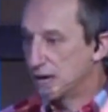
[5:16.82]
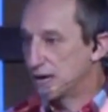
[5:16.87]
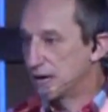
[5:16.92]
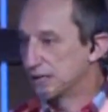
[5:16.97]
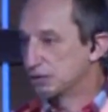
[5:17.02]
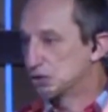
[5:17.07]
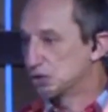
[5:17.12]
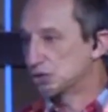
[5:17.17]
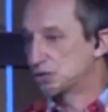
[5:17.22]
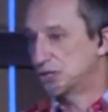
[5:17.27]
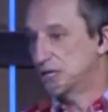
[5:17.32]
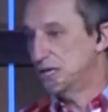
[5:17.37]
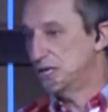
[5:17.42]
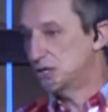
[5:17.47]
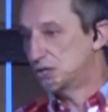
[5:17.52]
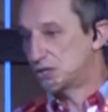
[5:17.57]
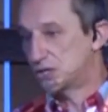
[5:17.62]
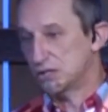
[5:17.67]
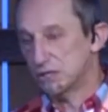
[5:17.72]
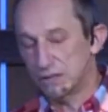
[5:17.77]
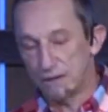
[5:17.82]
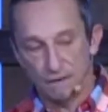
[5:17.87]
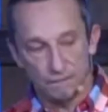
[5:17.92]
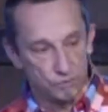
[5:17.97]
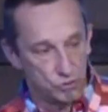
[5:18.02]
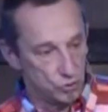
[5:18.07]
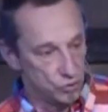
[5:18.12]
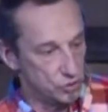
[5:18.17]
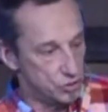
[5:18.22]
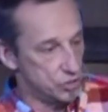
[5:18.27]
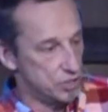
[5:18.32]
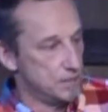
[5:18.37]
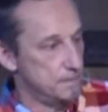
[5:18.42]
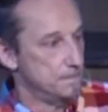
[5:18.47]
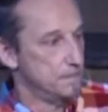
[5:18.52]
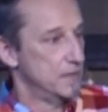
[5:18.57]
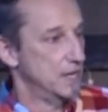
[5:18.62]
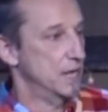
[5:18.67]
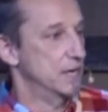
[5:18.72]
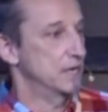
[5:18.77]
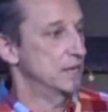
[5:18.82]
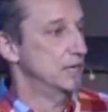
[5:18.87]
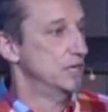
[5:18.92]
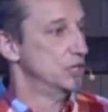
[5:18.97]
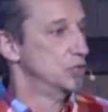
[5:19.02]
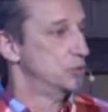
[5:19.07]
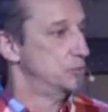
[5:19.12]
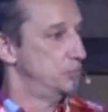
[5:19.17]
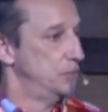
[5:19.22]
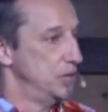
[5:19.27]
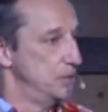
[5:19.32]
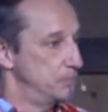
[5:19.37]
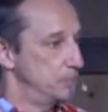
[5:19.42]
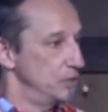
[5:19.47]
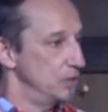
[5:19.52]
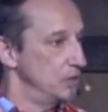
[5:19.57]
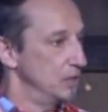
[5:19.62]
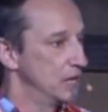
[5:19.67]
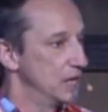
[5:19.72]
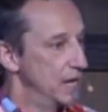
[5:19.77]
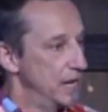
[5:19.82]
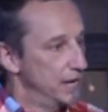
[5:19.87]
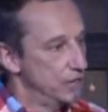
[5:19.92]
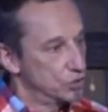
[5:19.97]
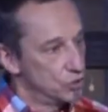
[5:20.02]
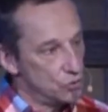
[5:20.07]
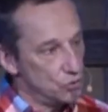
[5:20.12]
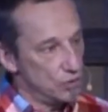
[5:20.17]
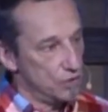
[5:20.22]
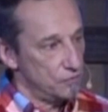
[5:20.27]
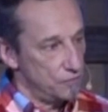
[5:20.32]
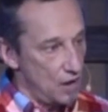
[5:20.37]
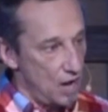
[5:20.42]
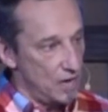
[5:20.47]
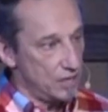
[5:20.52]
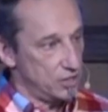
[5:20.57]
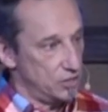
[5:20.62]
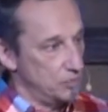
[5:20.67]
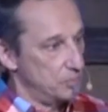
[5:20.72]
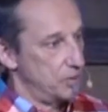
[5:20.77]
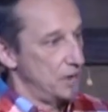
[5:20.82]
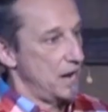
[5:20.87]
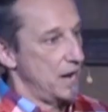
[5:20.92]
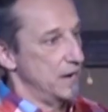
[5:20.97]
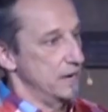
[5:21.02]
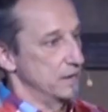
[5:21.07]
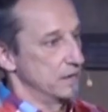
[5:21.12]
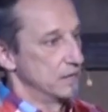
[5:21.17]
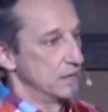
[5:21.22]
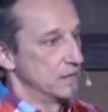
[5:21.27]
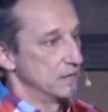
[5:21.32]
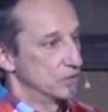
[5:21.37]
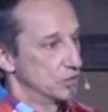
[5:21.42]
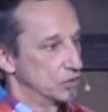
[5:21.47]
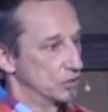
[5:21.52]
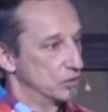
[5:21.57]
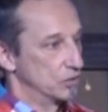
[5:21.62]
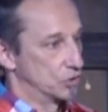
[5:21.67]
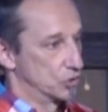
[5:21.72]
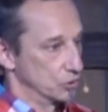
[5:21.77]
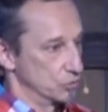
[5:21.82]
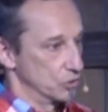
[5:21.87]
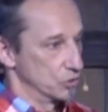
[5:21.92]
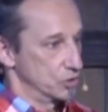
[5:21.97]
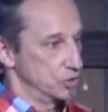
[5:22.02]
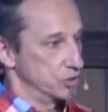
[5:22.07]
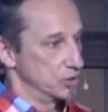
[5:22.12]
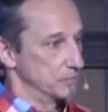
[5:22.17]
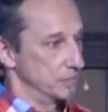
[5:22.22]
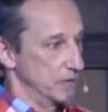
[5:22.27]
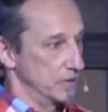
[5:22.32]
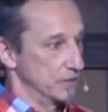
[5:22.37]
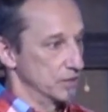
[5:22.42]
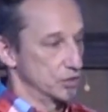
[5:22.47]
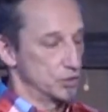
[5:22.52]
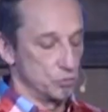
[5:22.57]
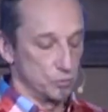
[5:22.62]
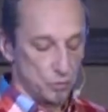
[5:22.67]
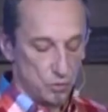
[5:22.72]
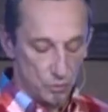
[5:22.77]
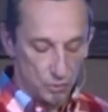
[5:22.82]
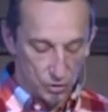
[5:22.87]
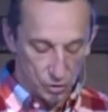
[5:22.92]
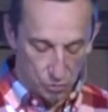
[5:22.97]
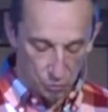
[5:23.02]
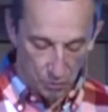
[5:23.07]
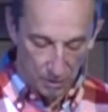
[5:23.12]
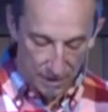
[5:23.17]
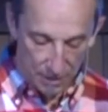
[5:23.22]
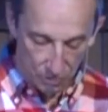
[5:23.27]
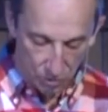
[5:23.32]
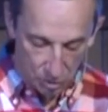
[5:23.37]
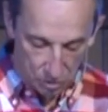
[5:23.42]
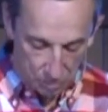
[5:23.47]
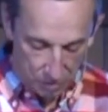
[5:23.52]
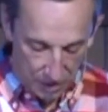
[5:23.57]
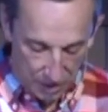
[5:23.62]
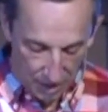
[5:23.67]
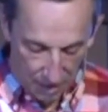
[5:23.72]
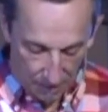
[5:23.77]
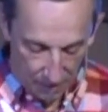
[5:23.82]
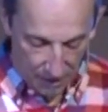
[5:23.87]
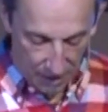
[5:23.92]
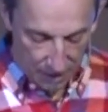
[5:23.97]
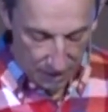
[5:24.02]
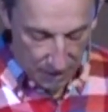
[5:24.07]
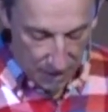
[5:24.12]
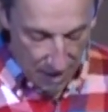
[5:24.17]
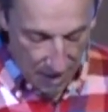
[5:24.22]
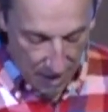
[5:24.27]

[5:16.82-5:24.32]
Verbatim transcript: uh, just east of Jerusalem, and his people had sort of occupied Jerusalem in its ruins when it was beat up. And,